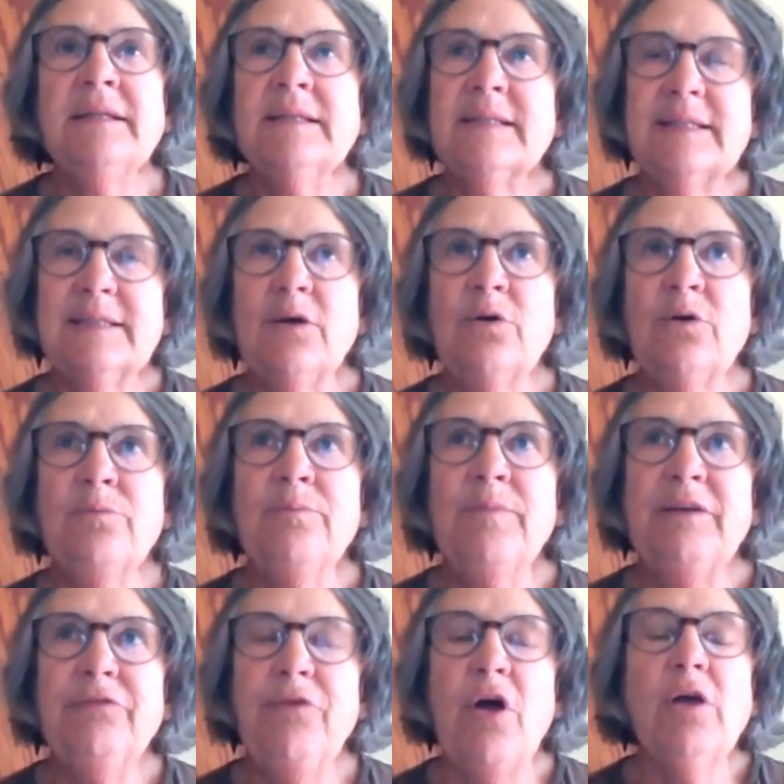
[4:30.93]
so
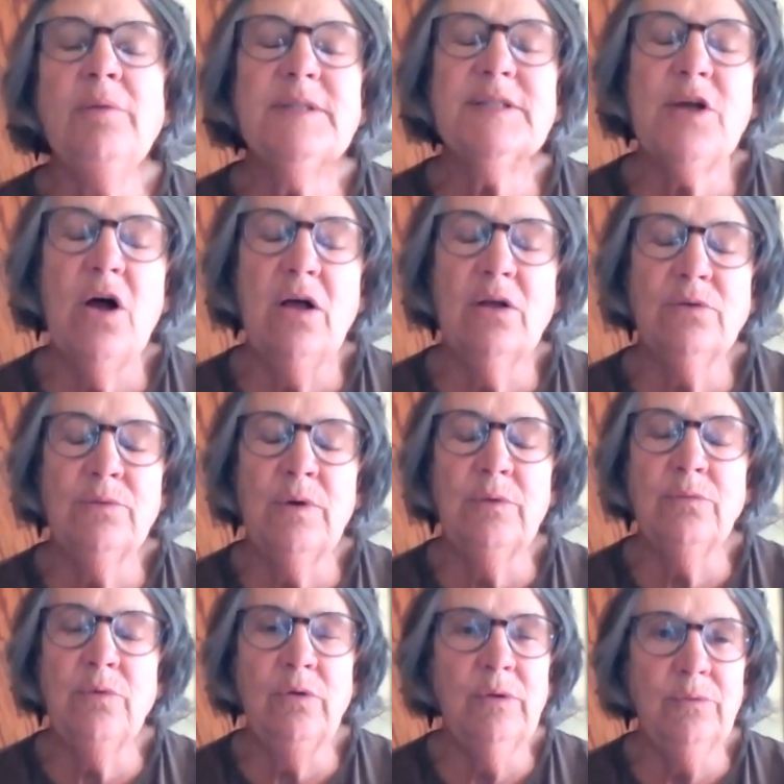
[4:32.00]
my farm is called
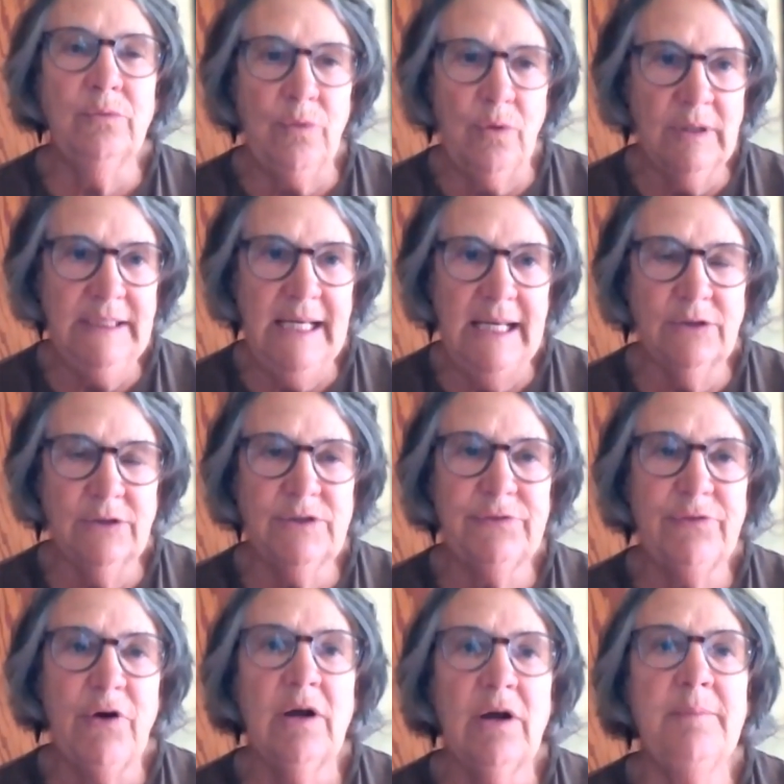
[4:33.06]
Rolling Acres
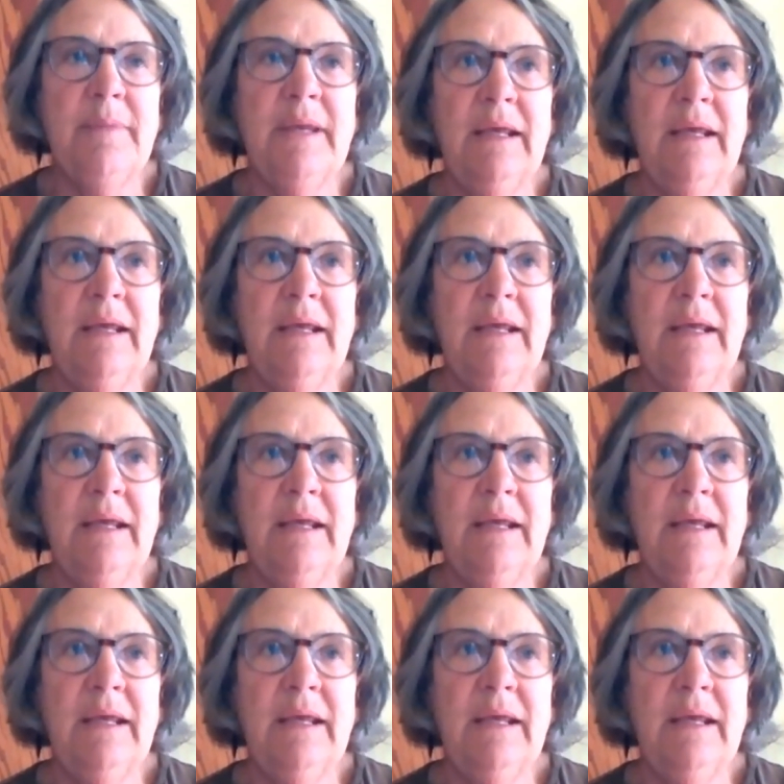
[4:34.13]
Farm,